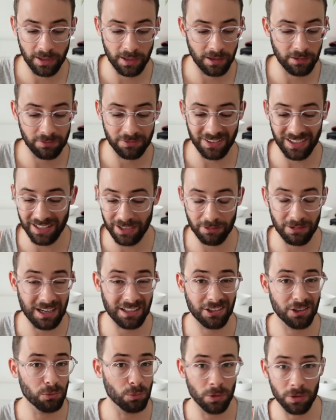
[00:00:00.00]
and I've
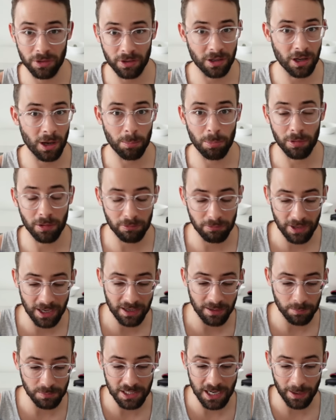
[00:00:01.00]
interacted with a couple of
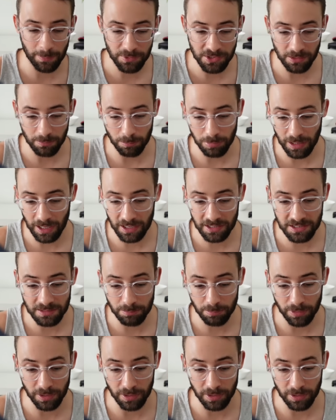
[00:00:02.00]
random dApps on Blast,